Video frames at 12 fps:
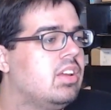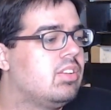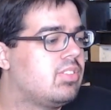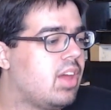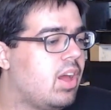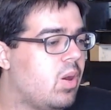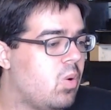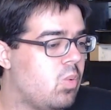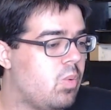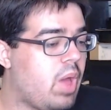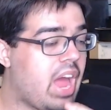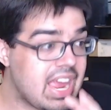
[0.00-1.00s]
So
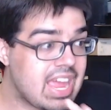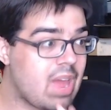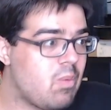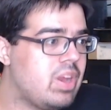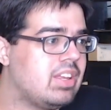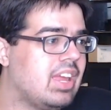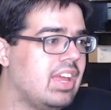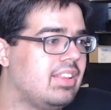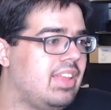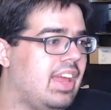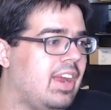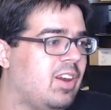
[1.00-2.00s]
I can't wait to get
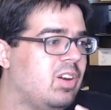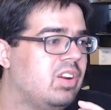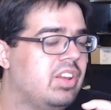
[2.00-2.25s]
there.